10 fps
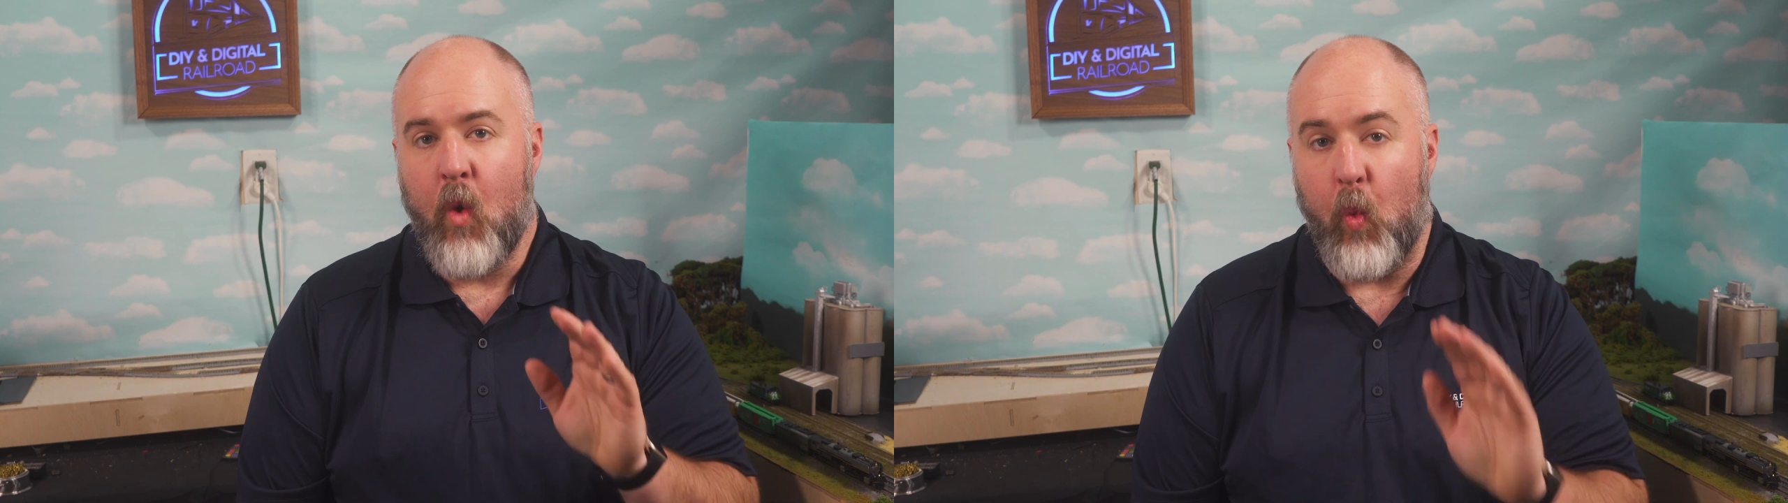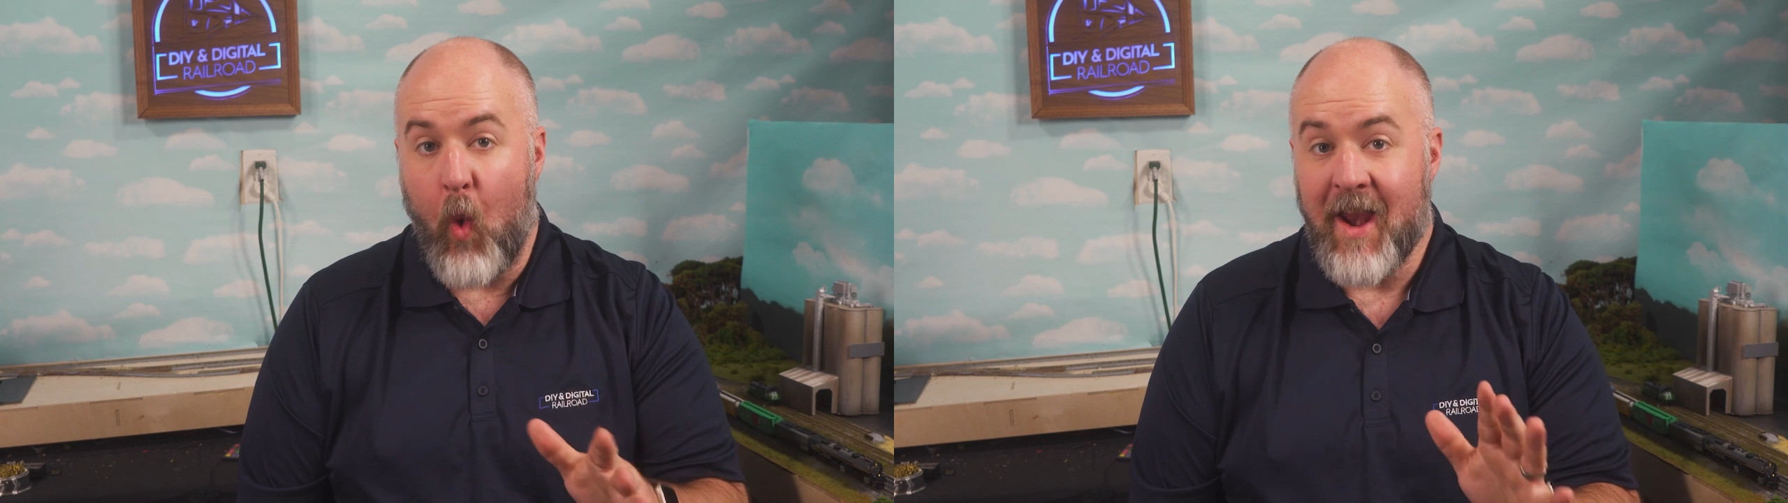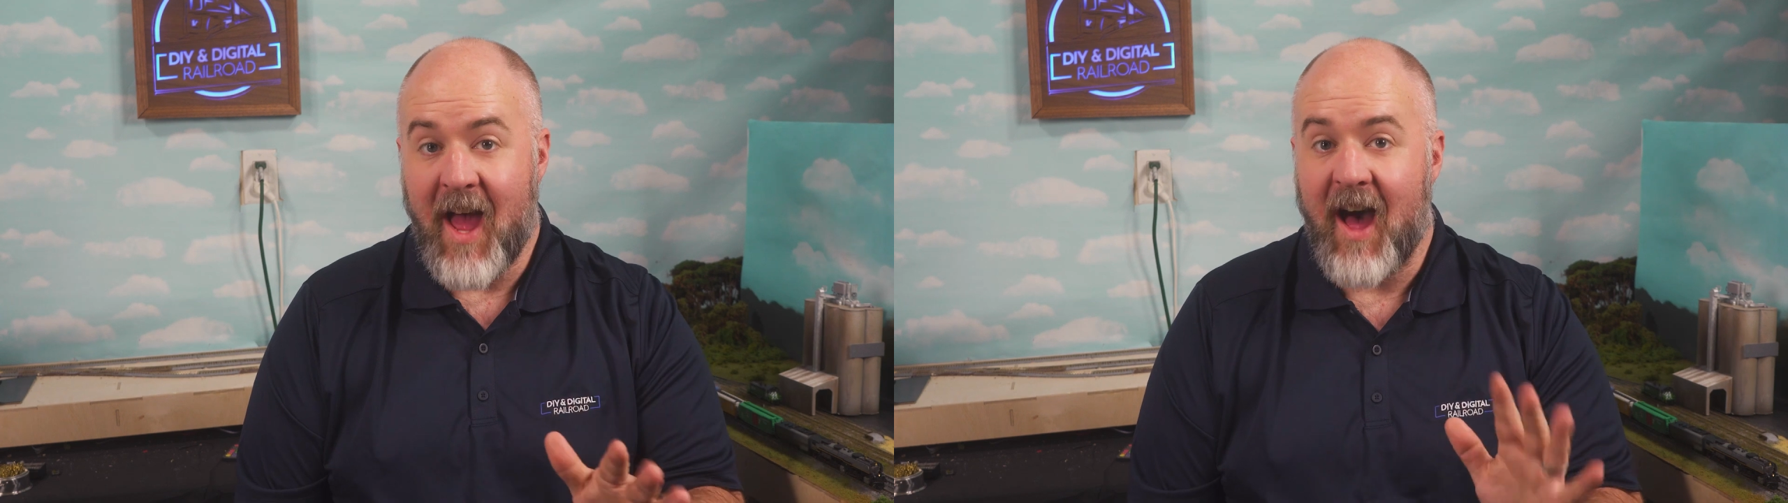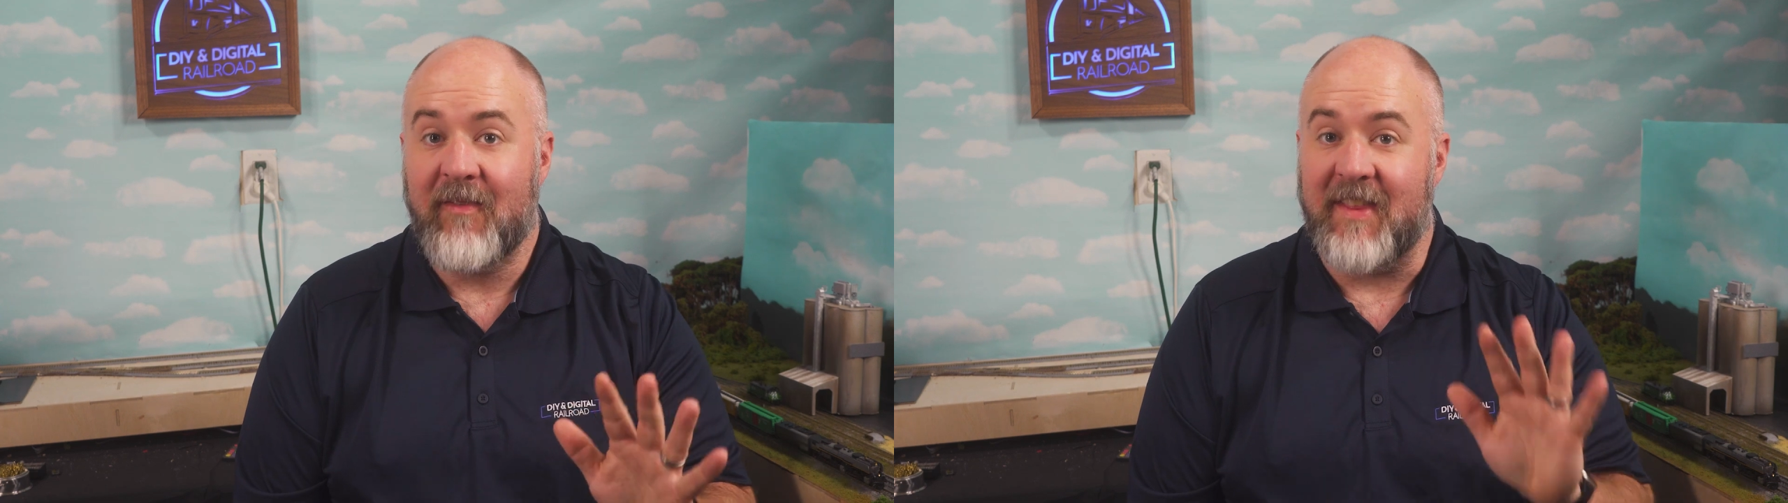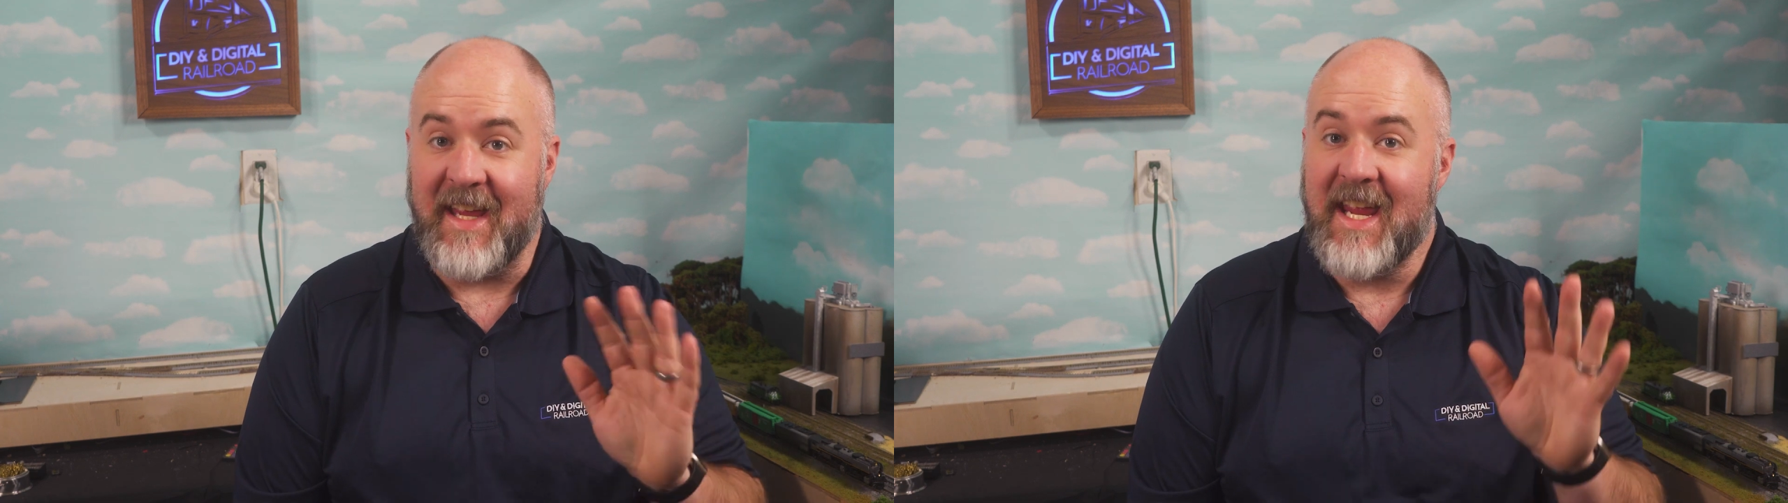One
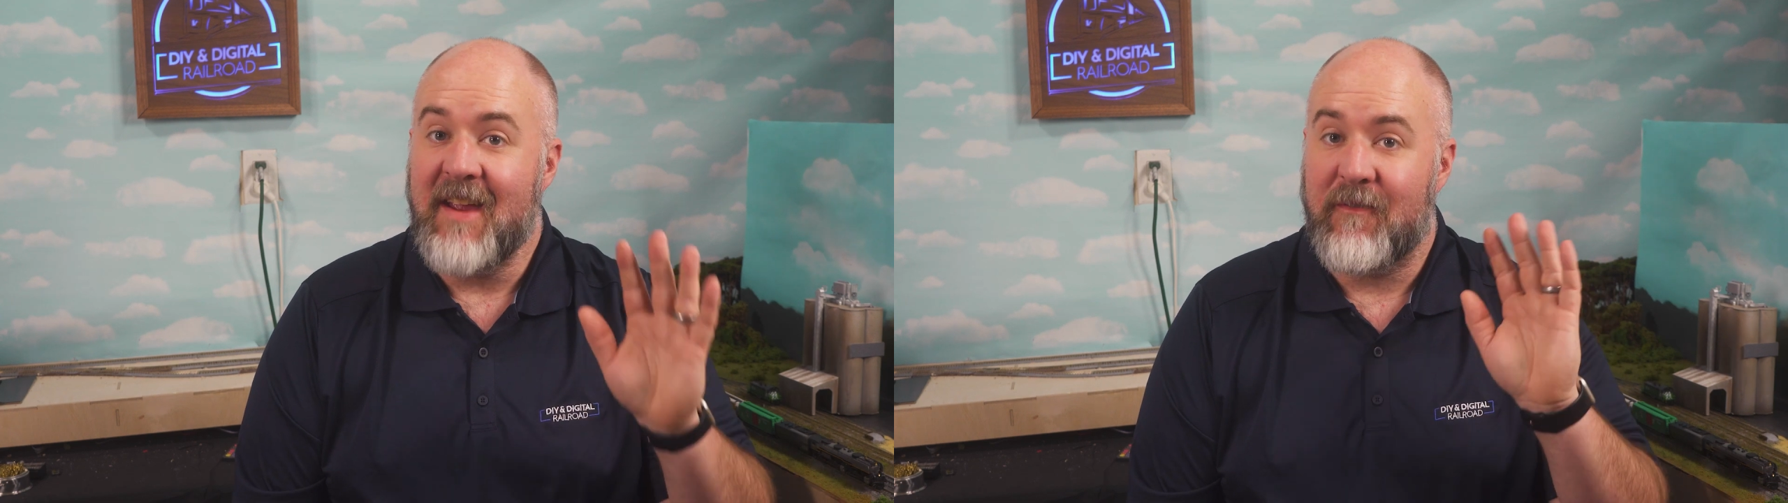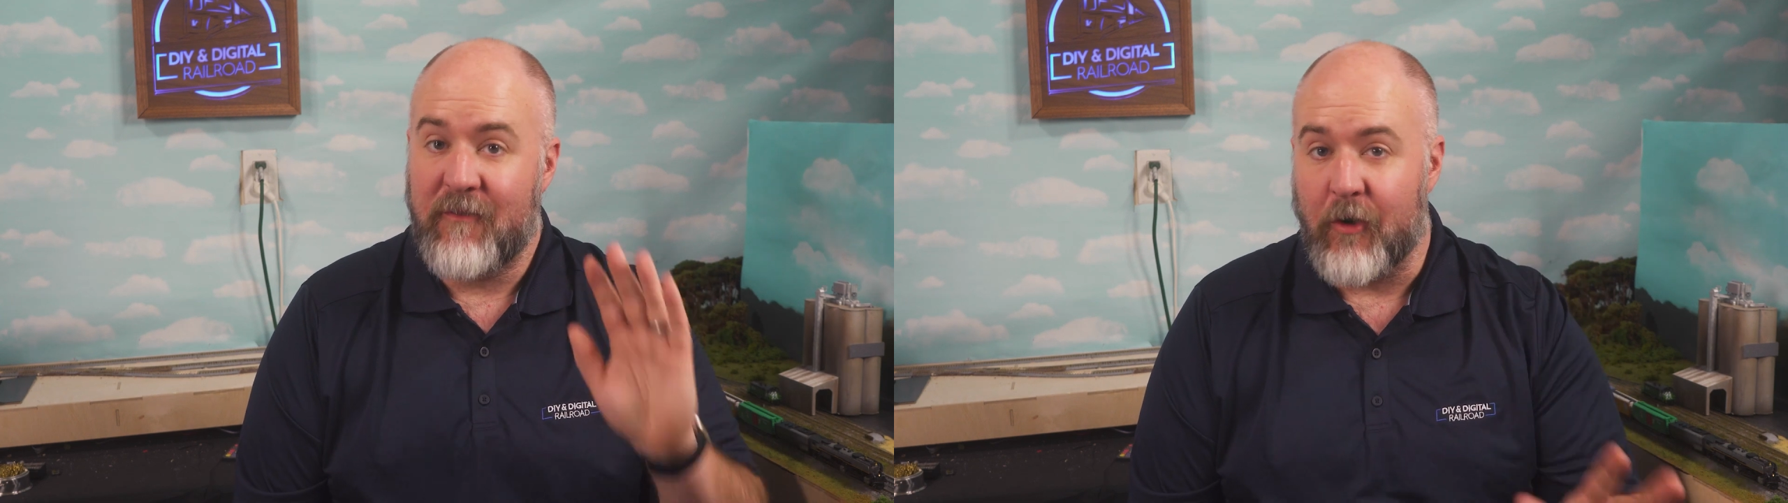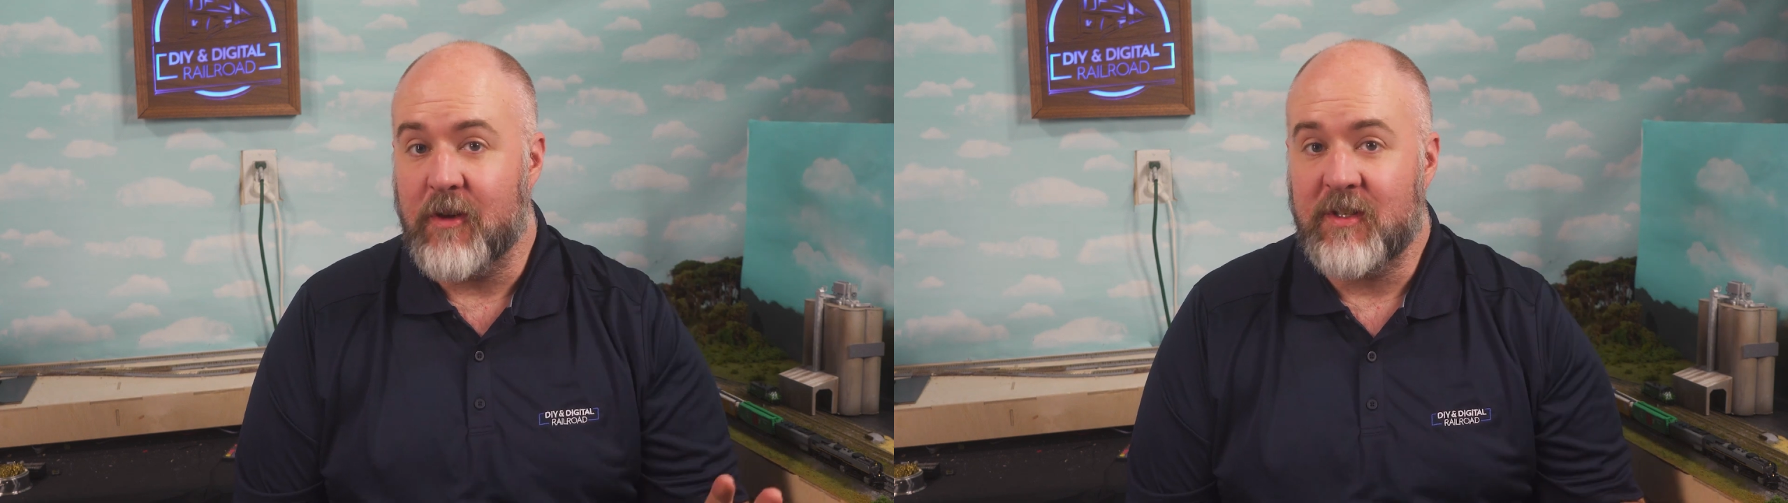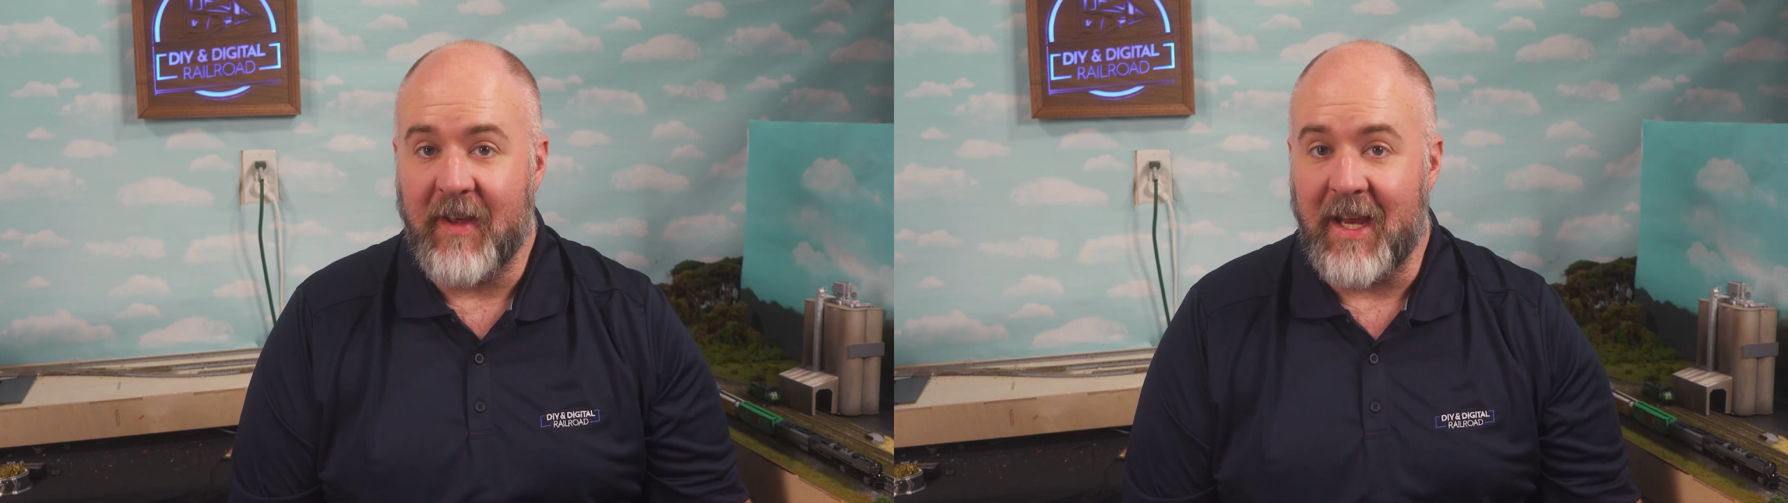of the first